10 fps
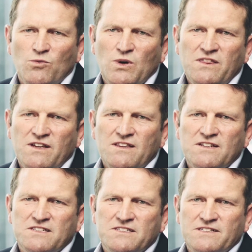We think
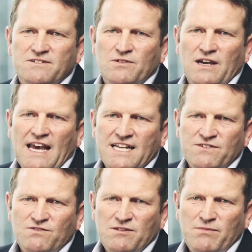this is an
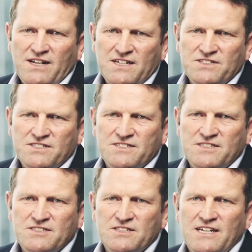actively managed
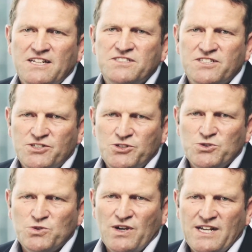
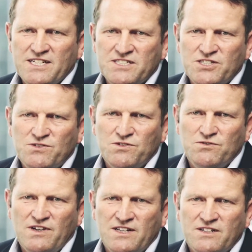institutional grade conservative
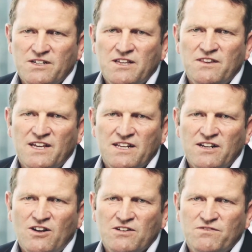fund. The
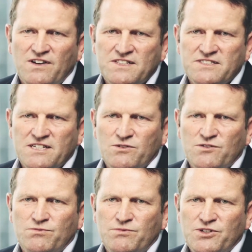underlying funds that
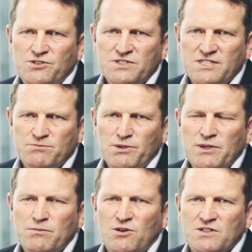we've used as
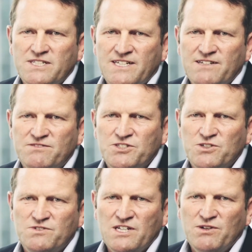building blocks here have
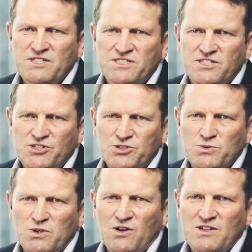served our
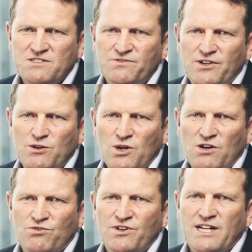institutional clients very
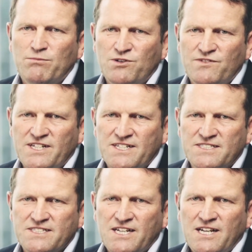well for a number of
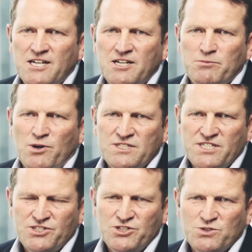years. By
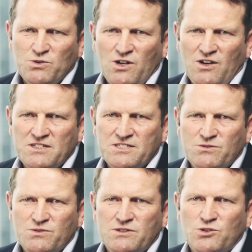institutional
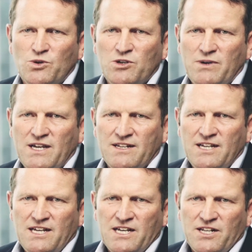clients, we're talking about
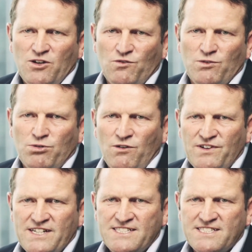
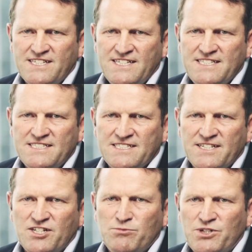not-for-profit entities,
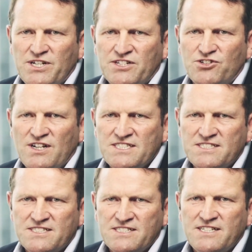community
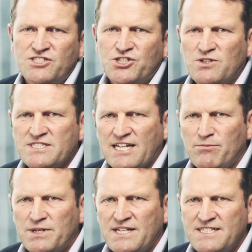trusts, insurance
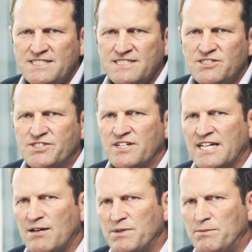companies, New
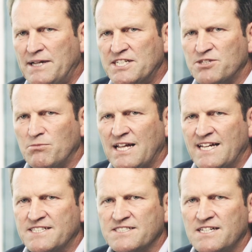Zealand company pension
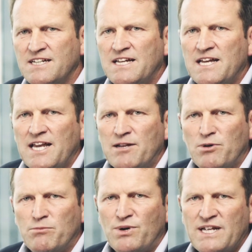plans. And
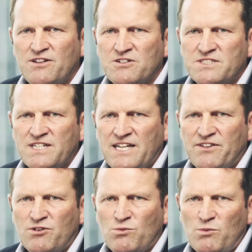by bringing those
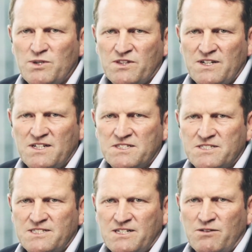together in what we think is
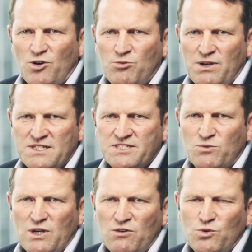a robust
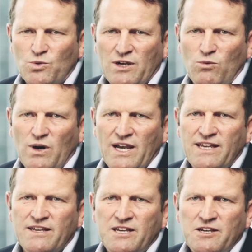and well thought out
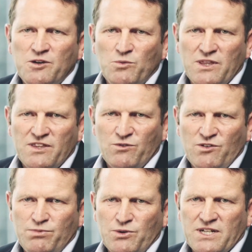way, we think
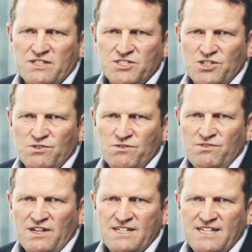we've built a conservative
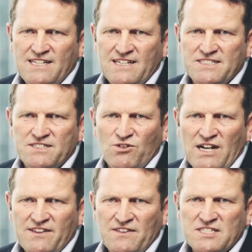fund here that's
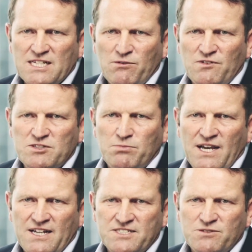greater than the sum of its
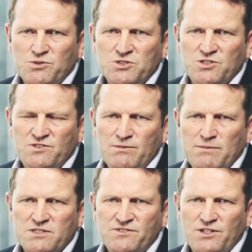parts and will serve our
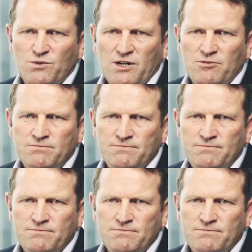members very well.